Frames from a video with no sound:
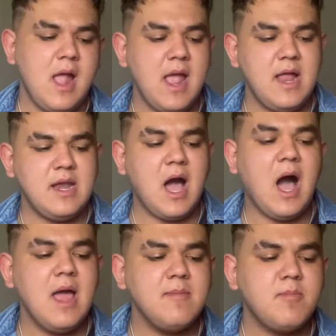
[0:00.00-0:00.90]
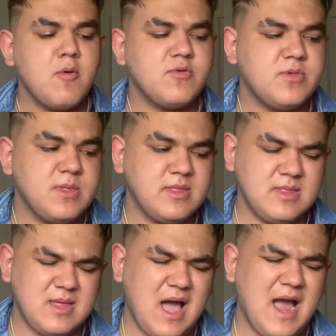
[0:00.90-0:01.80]
And I'm
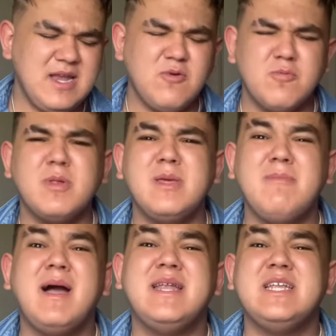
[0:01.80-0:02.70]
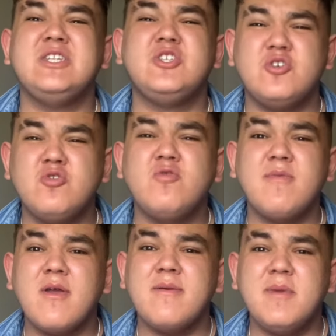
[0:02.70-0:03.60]
personally, I don't really mind it too
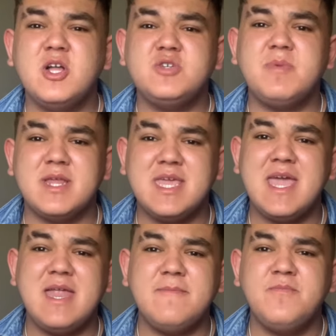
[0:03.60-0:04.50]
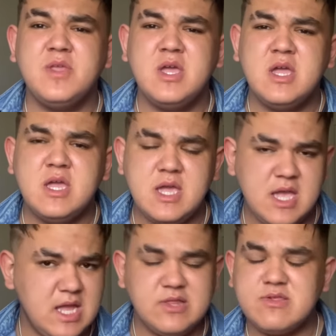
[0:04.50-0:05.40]
very much, but again,
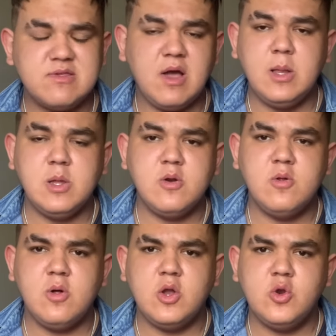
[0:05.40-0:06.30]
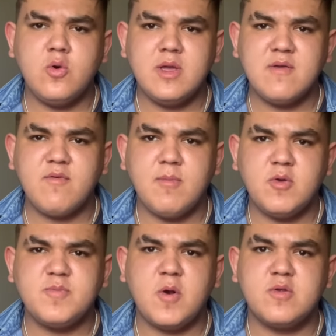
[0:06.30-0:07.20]
it's a little annoying for
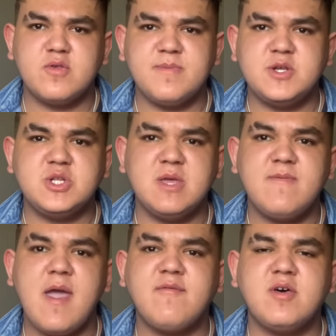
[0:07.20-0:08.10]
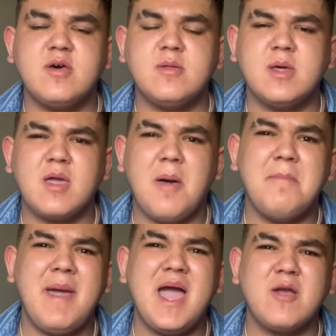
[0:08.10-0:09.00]
most parts, especially if you have a like a
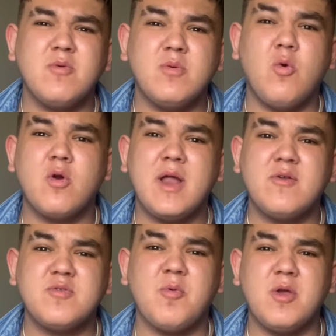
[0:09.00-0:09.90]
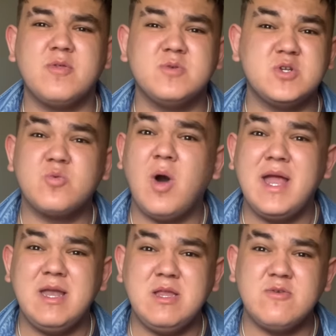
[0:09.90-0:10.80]
mag with worn out springs, which is why
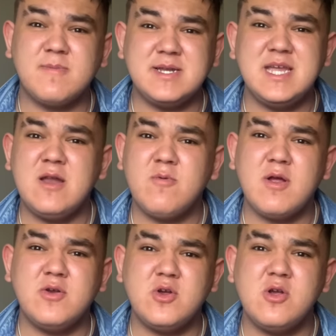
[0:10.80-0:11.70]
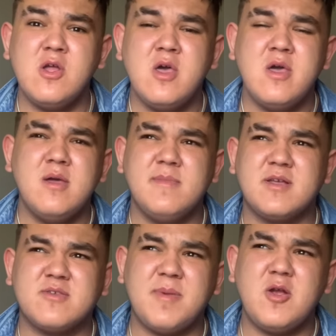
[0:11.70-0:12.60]
I didn't use my 10 rounder
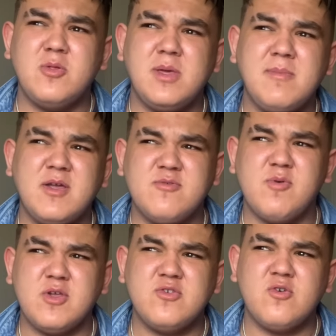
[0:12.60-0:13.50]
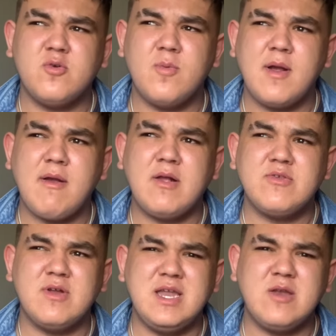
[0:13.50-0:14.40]
because apparently my spring is starting to wear out,
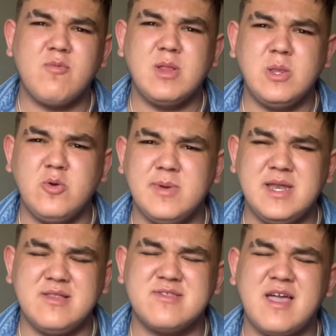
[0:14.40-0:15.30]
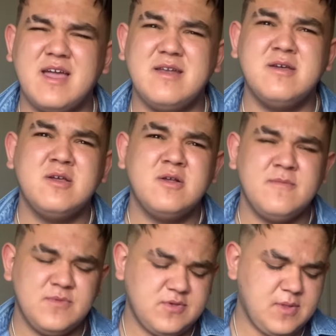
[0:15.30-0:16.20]
so I need to relube it inside
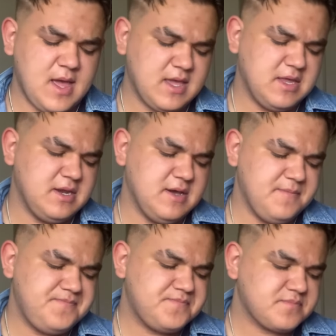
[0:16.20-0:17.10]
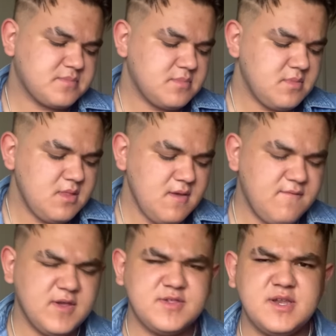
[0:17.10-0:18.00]
so that I can uh,
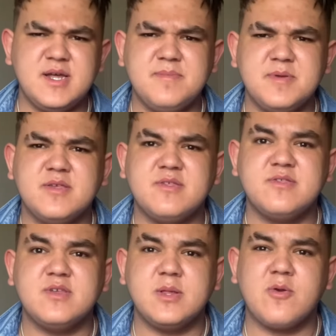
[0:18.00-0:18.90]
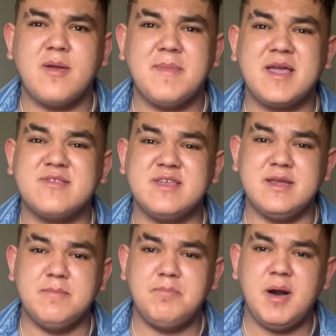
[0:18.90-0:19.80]
fix it up because it's still a great magazine.